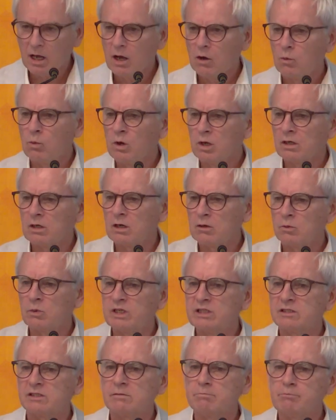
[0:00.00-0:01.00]
What are we
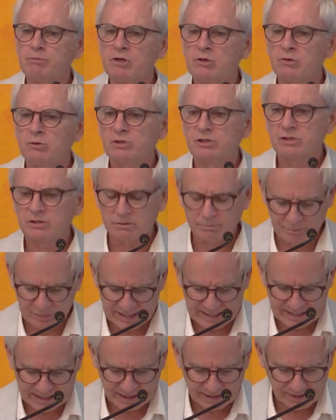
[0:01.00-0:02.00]
supposed to
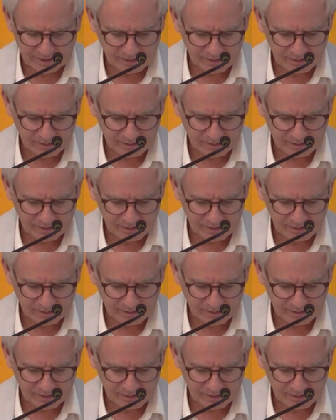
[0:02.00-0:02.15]
be?